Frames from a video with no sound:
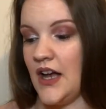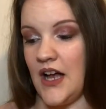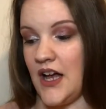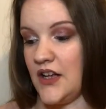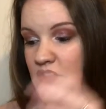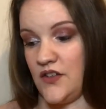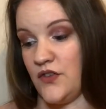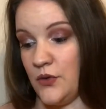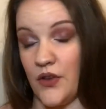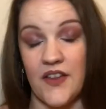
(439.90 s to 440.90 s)
and a
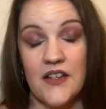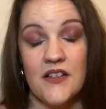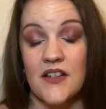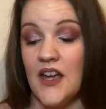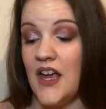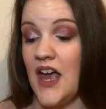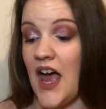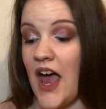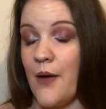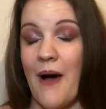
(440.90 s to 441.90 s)
few other things.
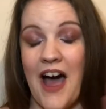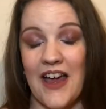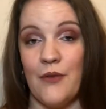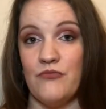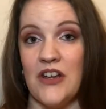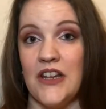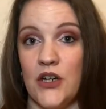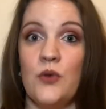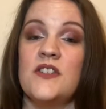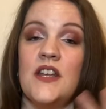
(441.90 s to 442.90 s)
I am really
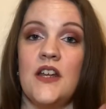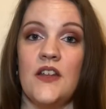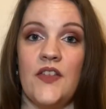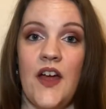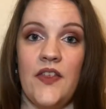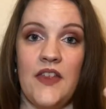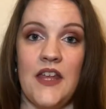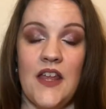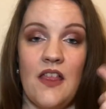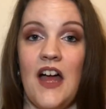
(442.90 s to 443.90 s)
noticing that
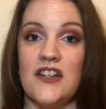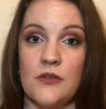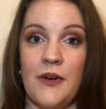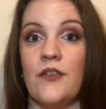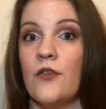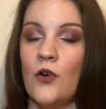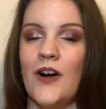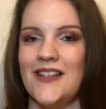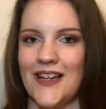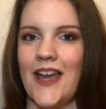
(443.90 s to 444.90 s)
the lines on my
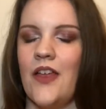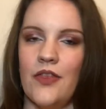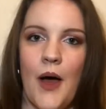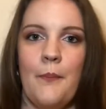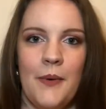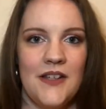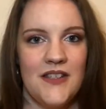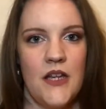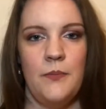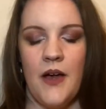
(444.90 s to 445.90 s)
forehead are getting that bit
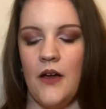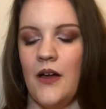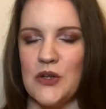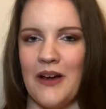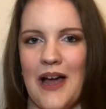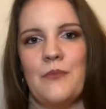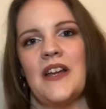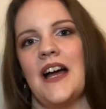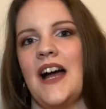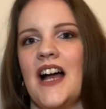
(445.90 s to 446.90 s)
deeper. So I am
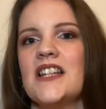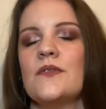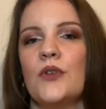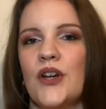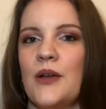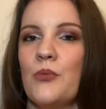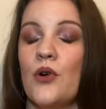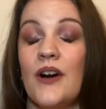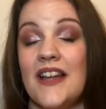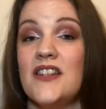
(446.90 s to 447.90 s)
kind of looking
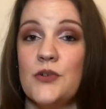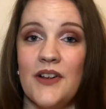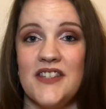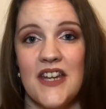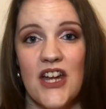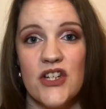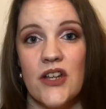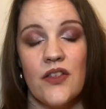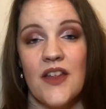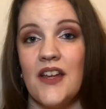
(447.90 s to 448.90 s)
more into
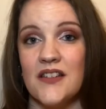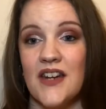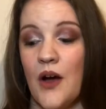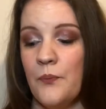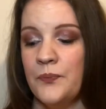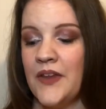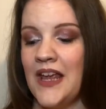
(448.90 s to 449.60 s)
anti-aging things now.